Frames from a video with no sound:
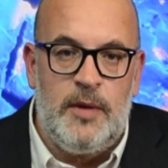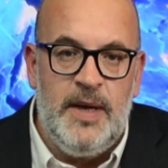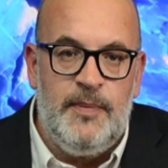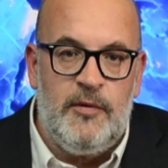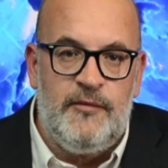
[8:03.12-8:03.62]
where
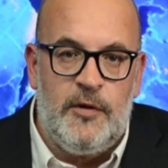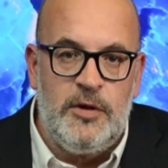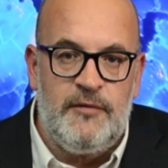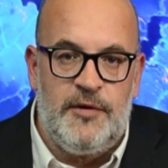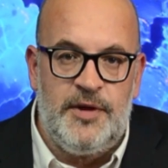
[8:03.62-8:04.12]
people
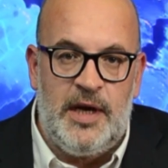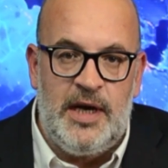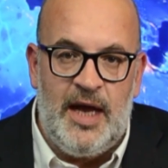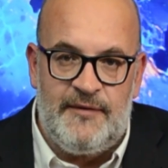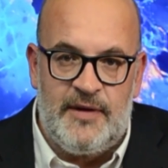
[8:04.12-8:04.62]
voted for the
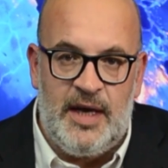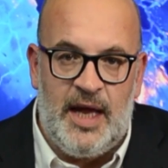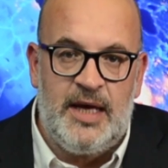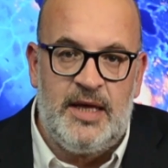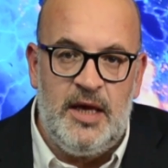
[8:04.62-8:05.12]
left,
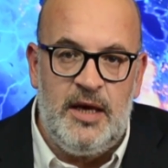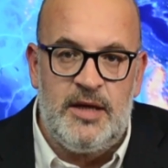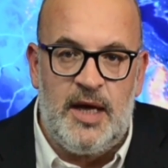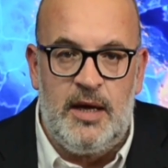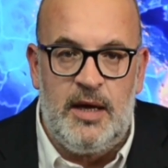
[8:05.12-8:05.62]
like
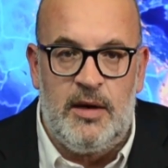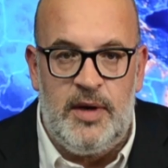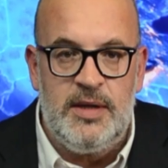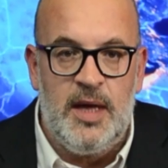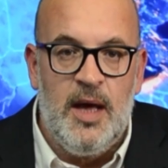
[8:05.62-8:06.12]
Syriza in
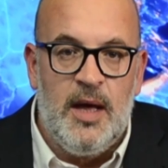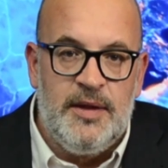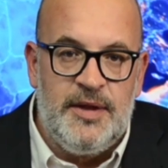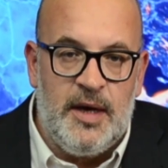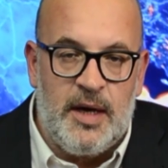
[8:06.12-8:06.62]
Greece,
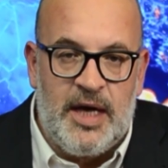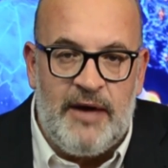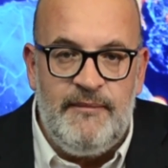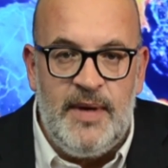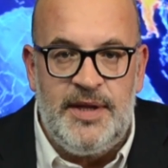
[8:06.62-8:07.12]
the
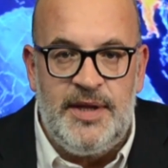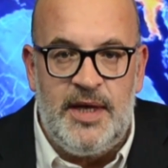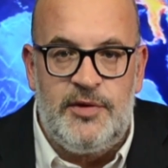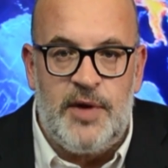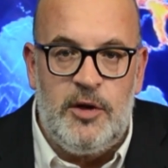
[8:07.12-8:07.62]
government
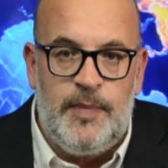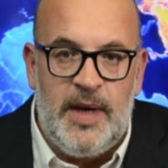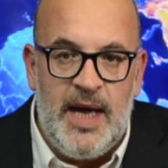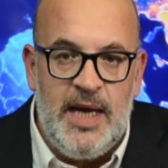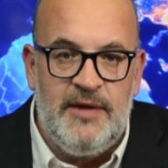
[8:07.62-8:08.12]
then tried to
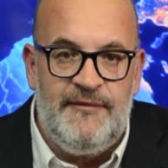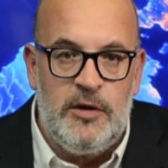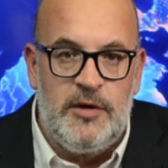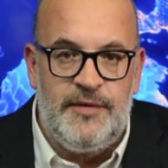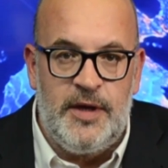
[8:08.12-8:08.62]
play in the
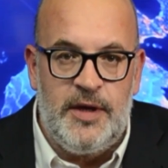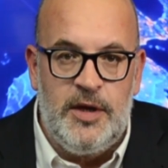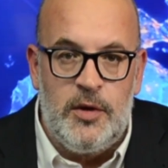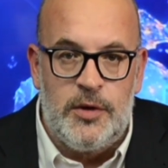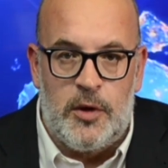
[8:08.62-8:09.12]
field of the
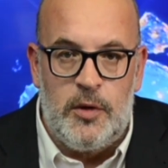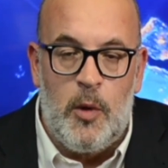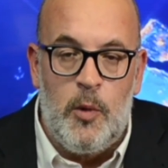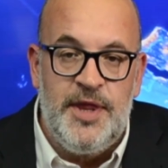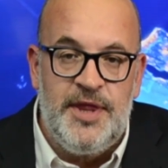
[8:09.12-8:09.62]

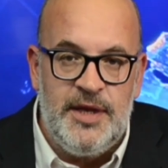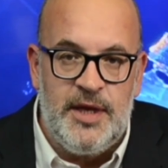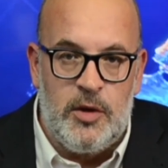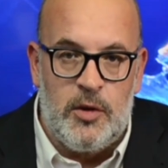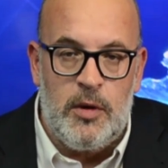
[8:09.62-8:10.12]
Eurozone
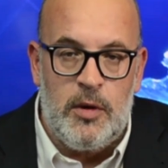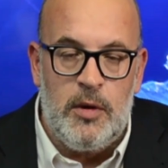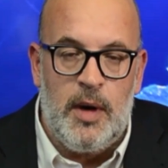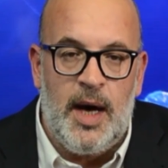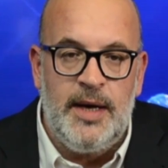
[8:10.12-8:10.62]
within the
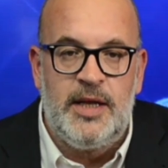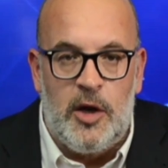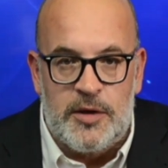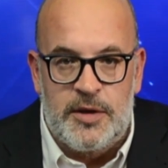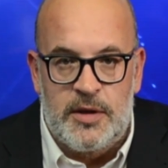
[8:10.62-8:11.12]
euro, and it
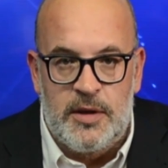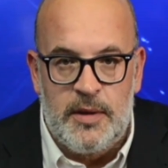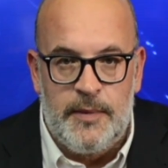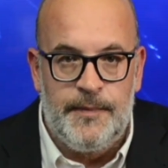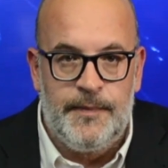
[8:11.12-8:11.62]
lost.